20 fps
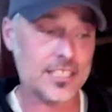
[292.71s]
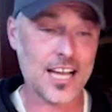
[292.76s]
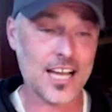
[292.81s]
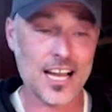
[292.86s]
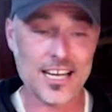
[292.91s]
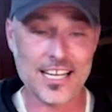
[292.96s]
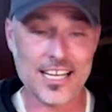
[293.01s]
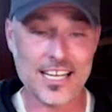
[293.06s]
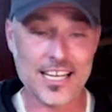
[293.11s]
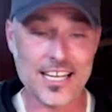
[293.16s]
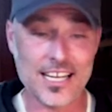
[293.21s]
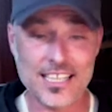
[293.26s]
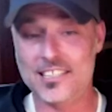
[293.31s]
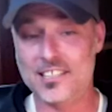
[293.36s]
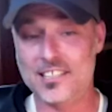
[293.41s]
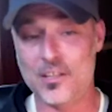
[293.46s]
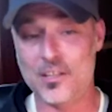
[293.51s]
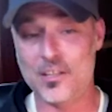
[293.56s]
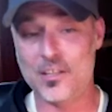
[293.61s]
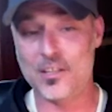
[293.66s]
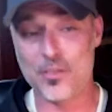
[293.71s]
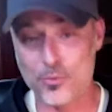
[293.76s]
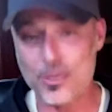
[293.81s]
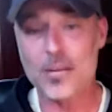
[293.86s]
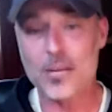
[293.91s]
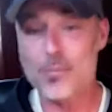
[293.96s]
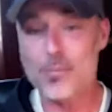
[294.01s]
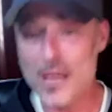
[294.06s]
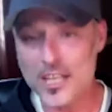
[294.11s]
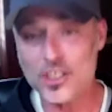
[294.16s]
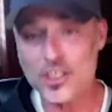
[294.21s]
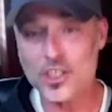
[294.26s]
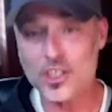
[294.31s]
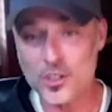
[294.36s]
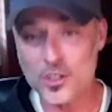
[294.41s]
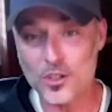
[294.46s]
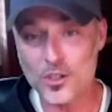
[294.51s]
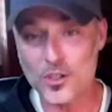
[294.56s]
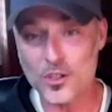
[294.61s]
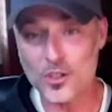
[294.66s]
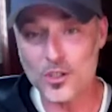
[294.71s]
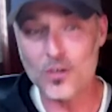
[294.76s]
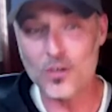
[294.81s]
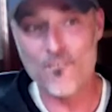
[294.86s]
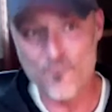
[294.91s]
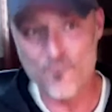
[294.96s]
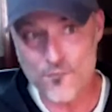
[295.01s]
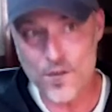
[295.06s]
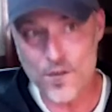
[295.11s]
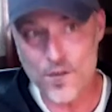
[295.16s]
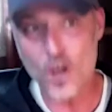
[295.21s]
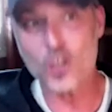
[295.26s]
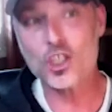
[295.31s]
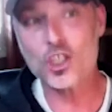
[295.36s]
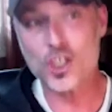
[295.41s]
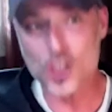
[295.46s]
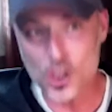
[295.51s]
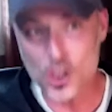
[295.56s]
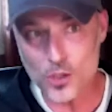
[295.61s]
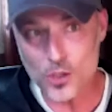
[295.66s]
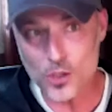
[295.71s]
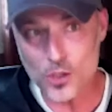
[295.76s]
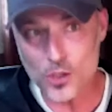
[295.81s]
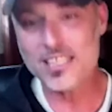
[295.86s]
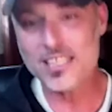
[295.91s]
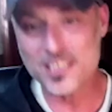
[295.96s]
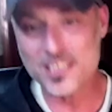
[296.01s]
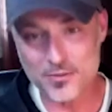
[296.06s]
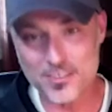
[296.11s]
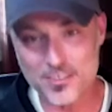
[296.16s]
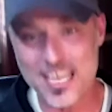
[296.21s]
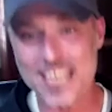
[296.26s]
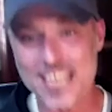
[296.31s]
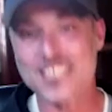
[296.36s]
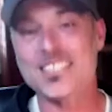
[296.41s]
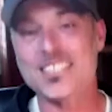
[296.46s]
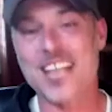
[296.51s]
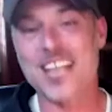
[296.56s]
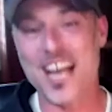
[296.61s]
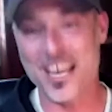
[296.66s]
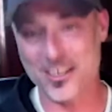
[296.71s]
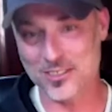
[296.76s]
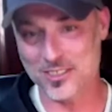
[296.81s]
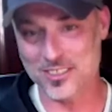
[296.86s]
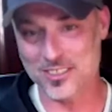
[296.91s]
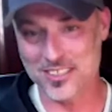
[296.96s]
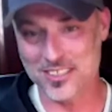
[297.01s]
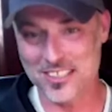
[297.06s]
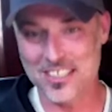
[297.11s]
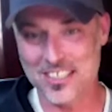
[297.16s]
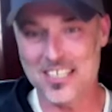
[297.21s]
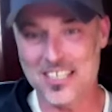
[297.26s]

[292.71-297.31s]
It's a three-dimensional functional piece of textiles.